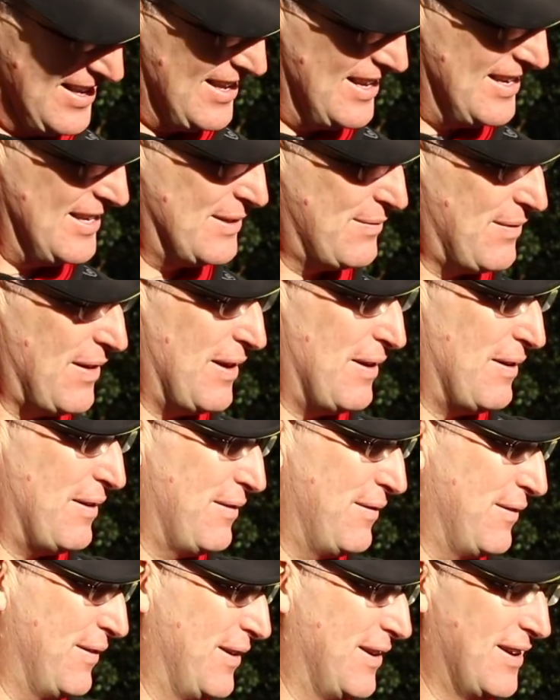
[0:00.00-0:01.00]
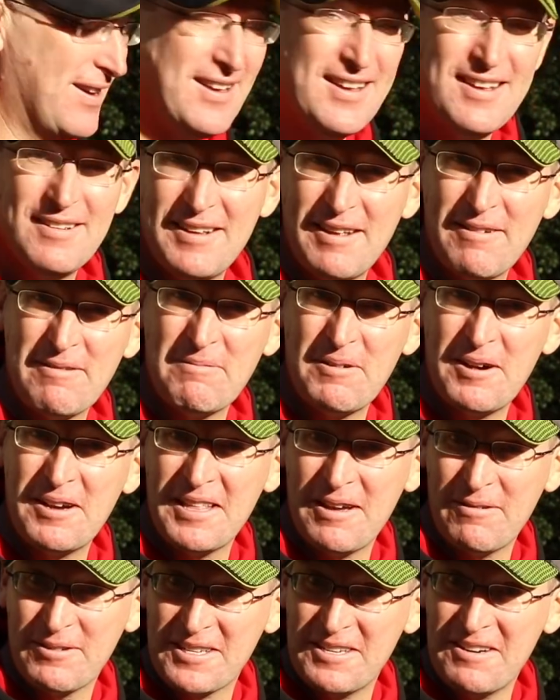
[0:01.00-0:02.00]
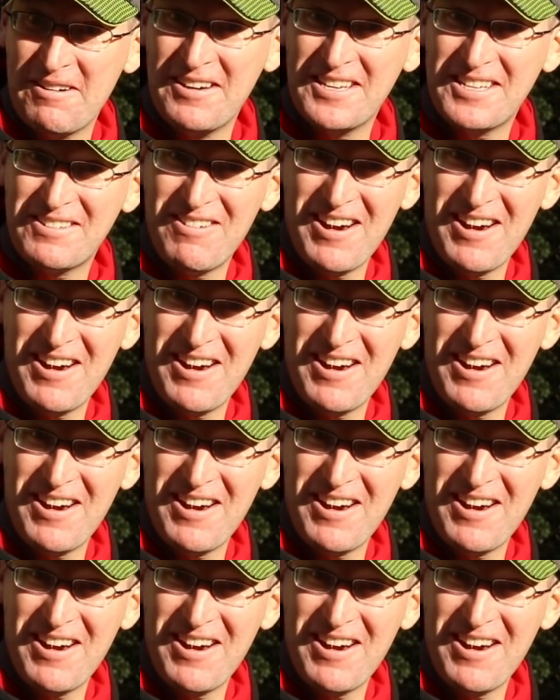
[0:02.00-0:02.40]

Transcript: and it's fell off. Never mind, that was a nice